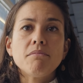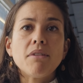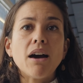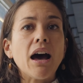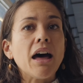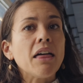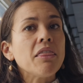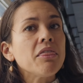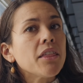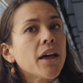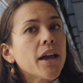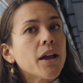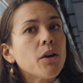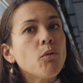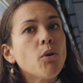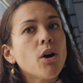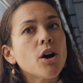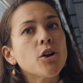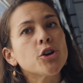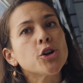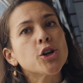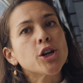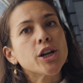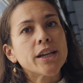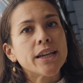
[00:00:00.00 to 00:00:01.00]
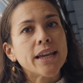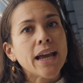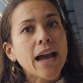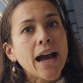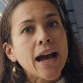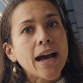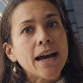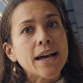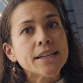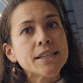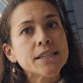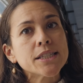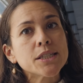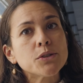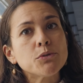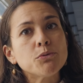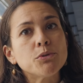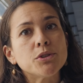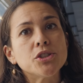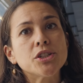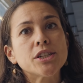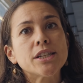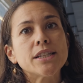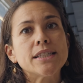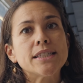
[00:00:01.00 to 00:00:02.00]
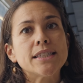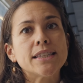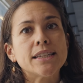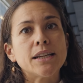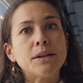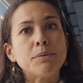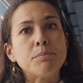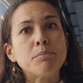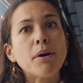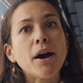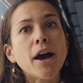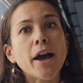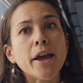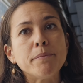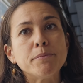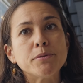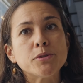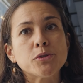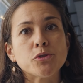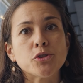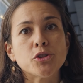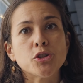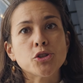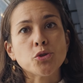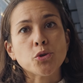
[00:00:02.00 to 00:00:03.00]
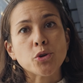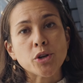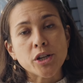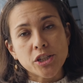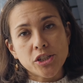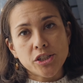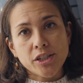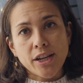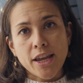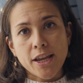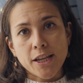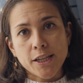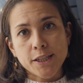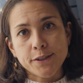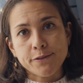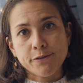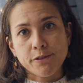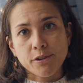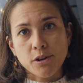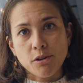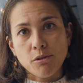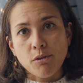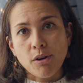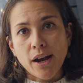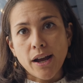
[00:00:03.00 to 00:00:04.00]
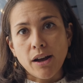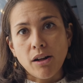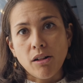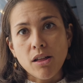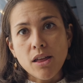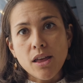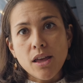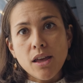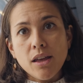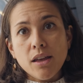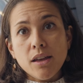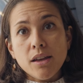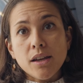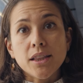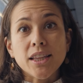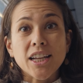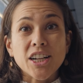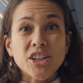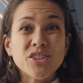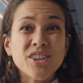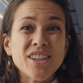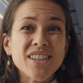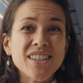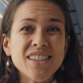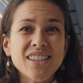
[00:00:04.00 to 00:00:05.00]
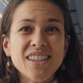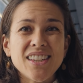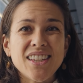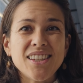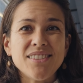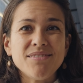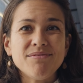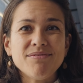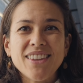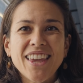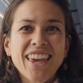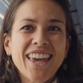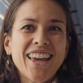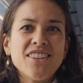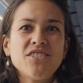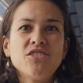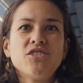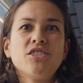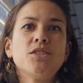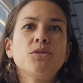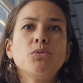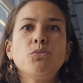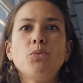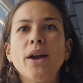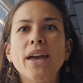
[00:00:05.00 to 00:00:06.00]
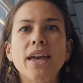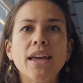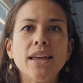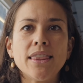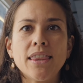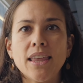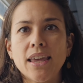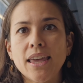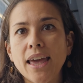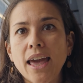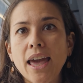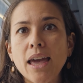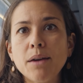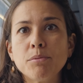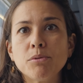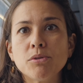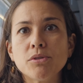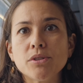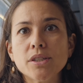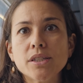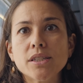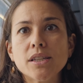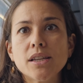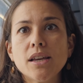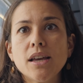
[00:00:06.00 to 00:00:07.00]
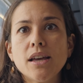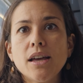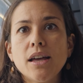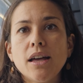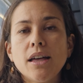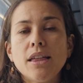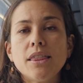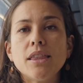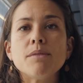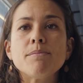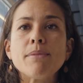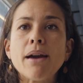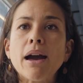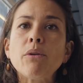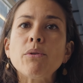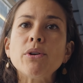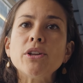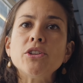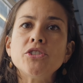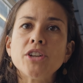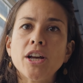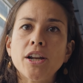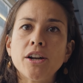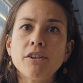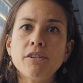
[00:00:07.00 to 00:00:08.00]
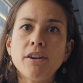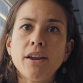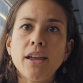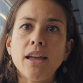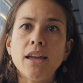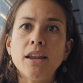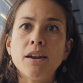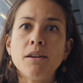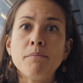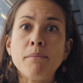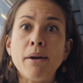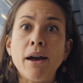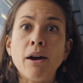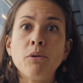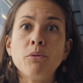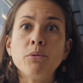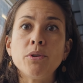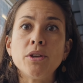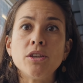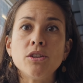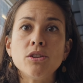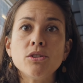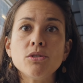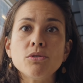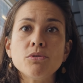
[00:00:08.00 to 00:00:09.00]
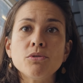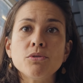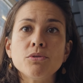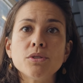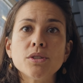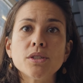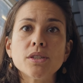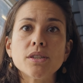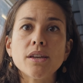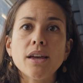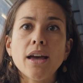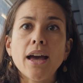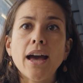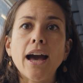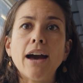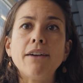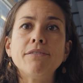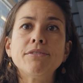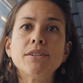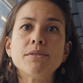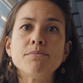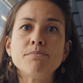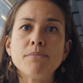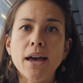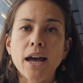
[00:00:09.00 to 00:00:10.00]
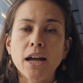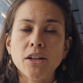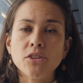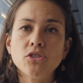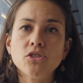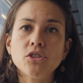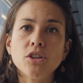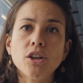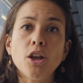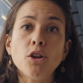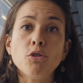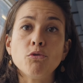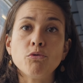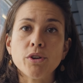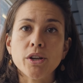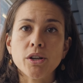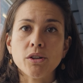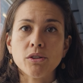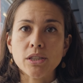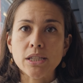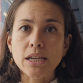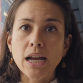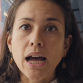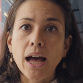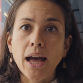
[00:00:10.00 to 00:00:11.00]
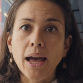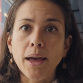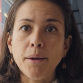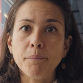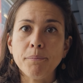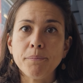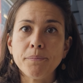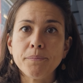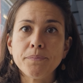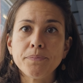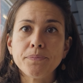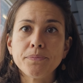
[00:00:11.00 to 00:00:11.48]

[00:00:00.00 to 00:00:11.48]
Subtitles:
Unlike water or gas, which can sit in pipes or storage tanks for a while, electricity can't just wait in the cables. The amount we generate and amount we use have to match in real time.